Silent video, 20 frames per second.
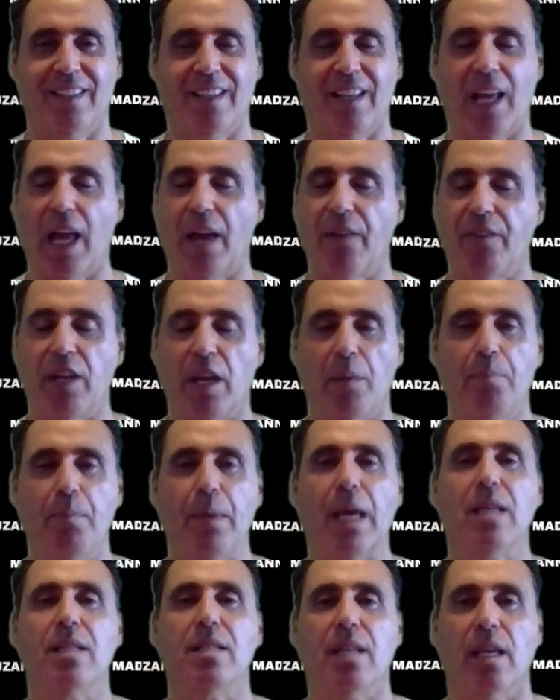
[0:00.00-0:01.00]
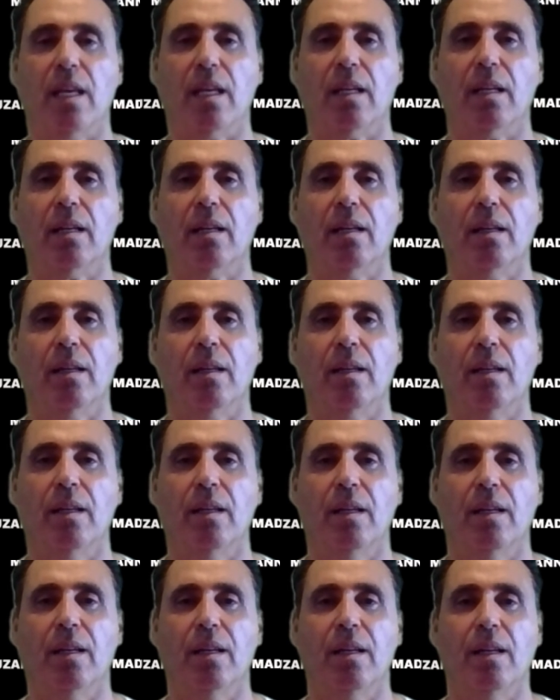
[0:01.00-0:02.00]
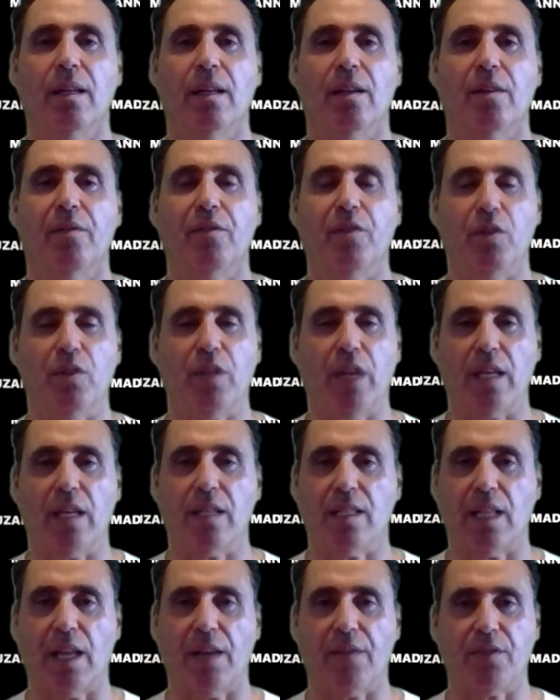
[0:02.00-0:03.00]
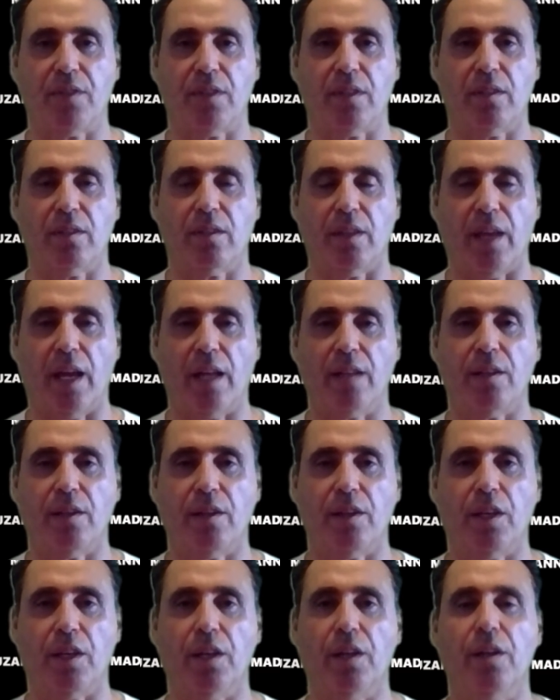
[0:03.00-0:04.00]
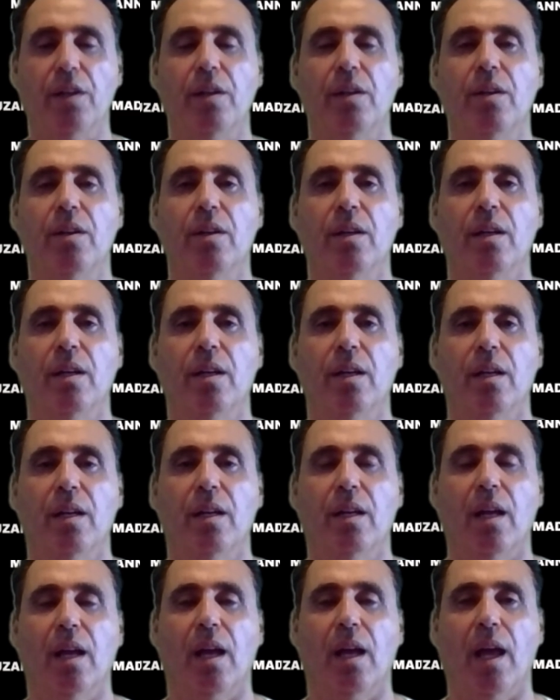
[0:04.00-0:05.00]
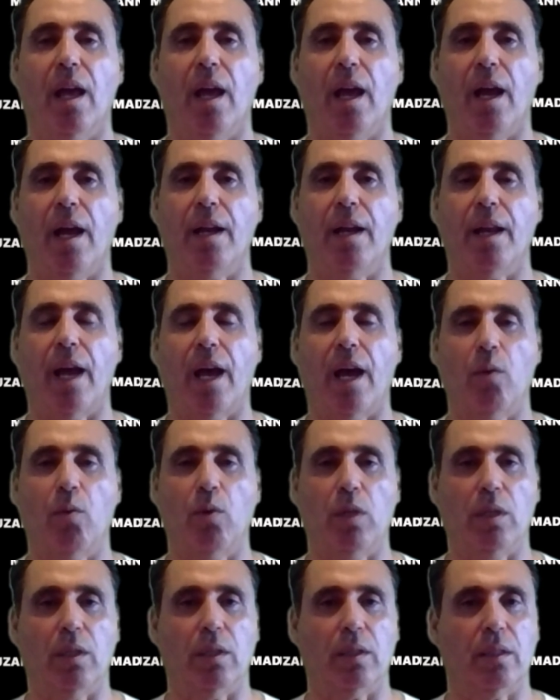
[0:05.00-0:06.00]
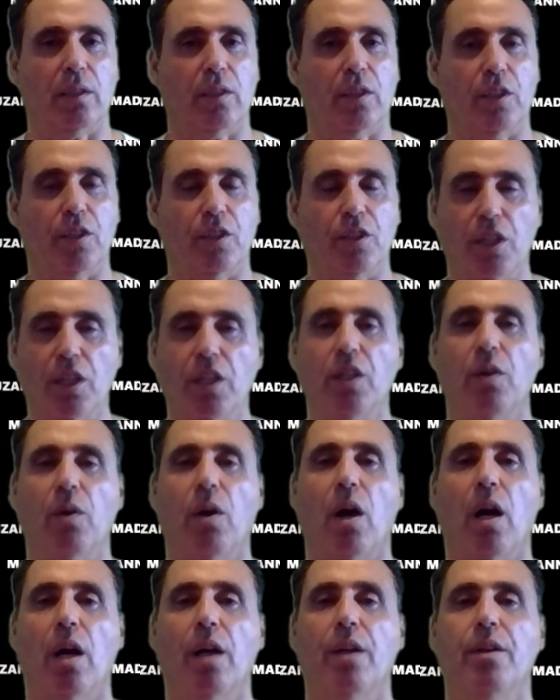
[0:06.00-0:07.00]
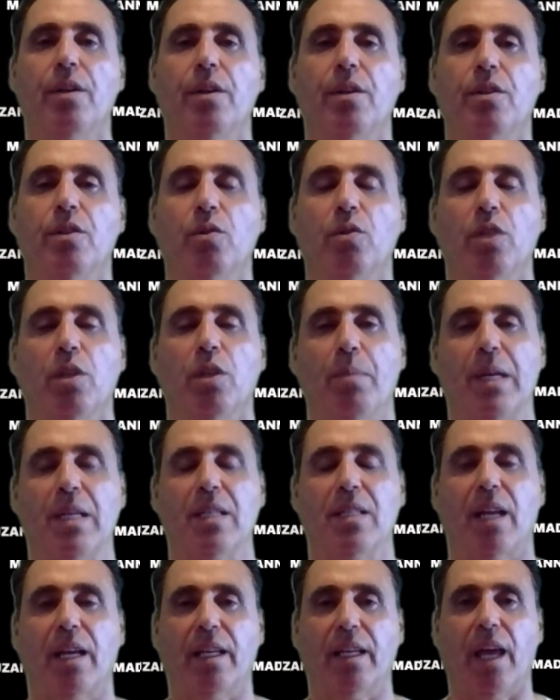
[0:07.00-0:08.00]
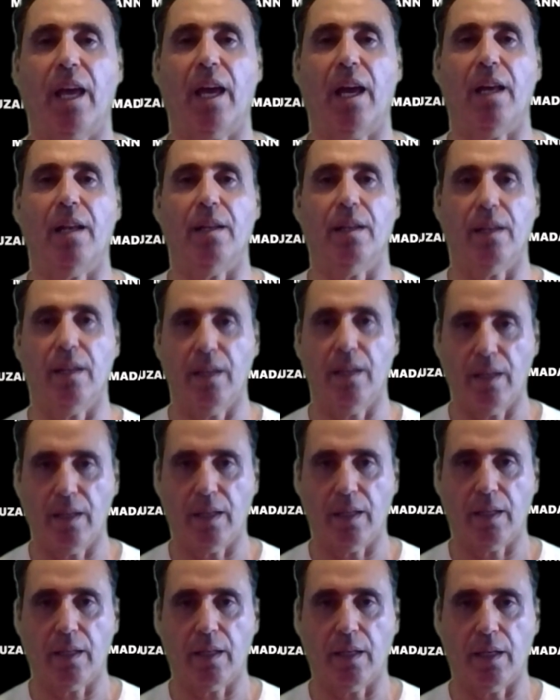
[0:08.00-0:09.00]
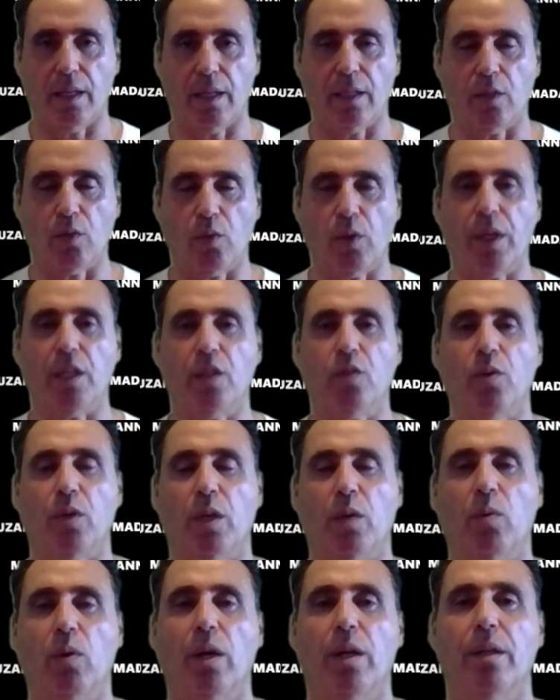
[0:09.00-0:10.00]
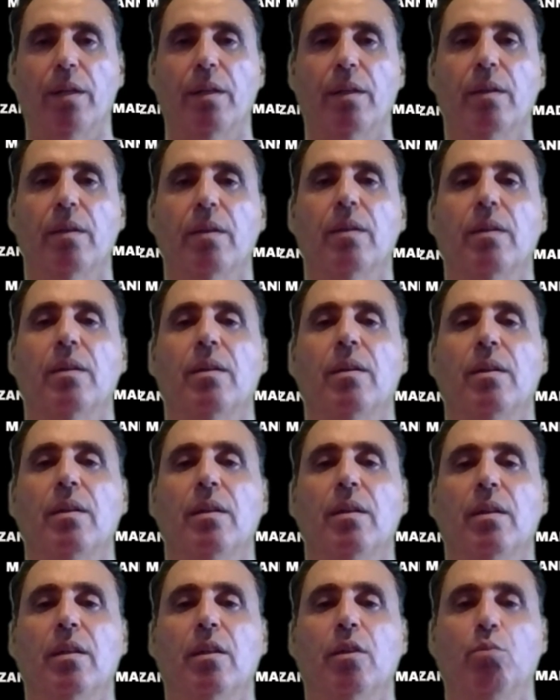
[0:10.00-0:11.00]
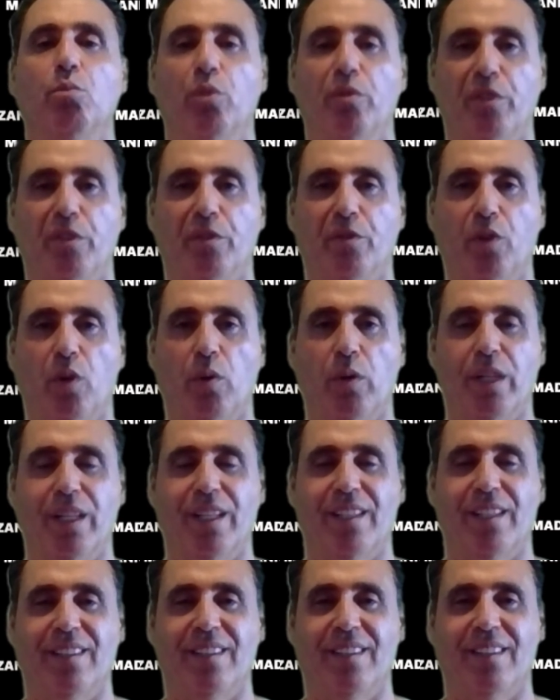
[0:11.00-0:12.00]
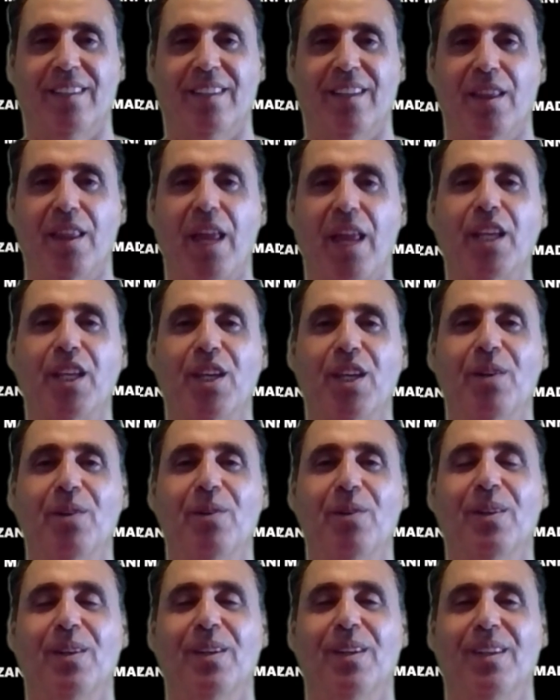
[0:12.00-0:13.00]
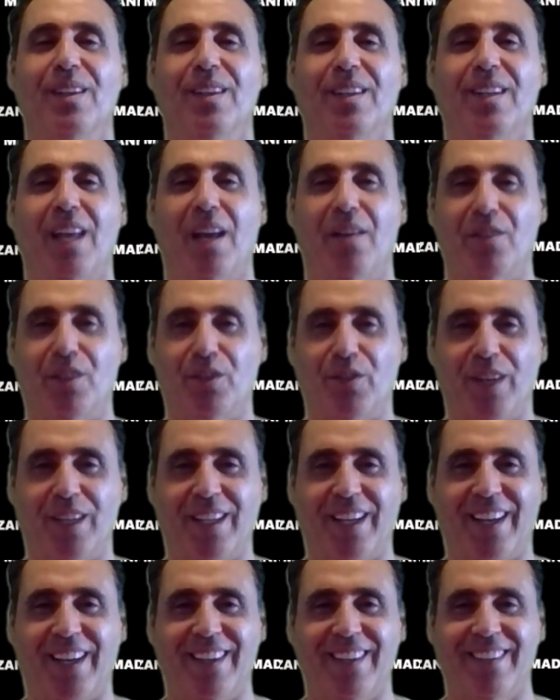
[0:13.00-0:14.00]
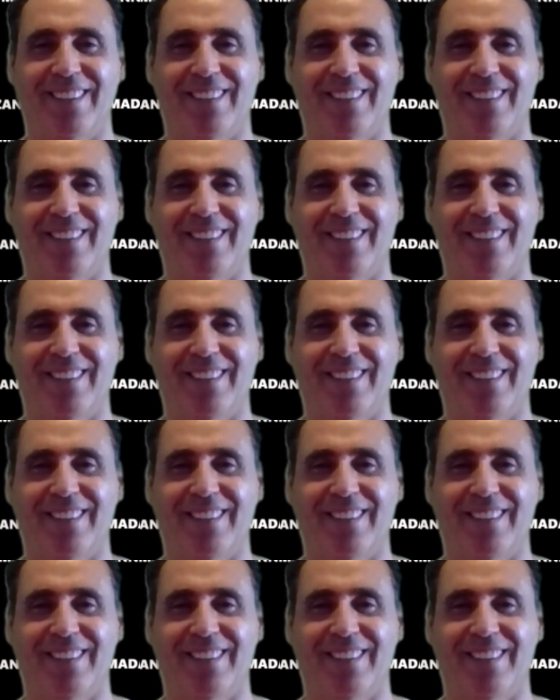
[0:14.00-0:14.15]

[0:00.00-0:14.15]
Have an amazing few days left to the end of the year, and I will continue on doing the best I can in 2021 moving forward. Thank you. Have a great day.